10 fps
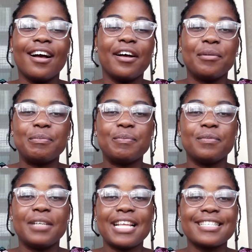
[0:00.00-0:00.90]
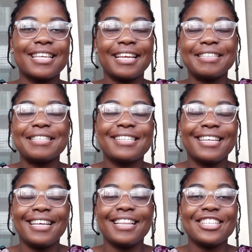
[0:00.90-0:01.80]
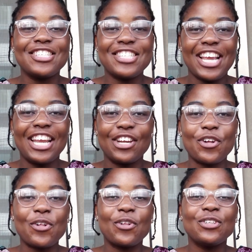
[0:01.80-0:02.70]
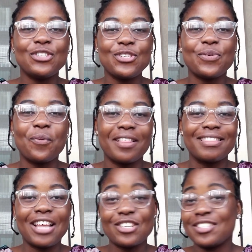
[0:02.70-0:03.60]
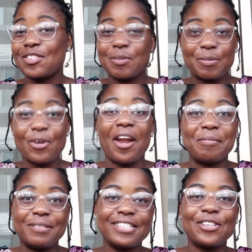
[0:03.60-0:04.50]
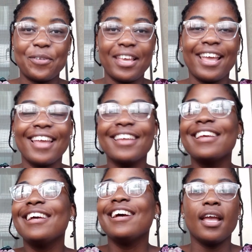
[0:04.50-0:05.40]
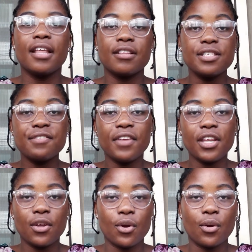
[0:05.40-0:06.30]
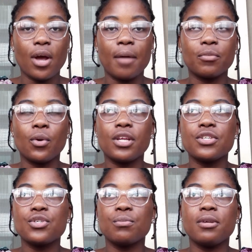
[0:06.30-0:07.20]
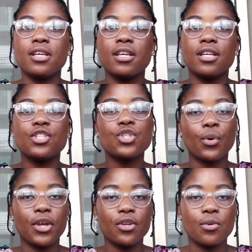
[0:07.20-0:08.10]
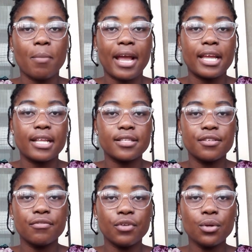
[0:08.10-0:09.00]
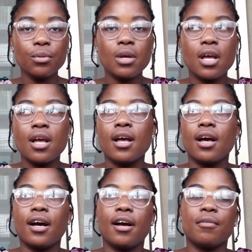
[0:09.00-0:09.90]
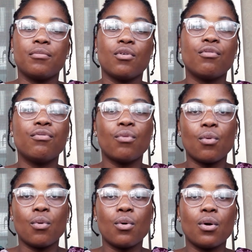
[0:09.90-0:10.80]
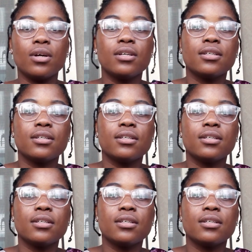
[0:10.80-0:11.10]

um, let's get this channel to 1000 subscribers okay in this video i'm going to be showing you my interview um, for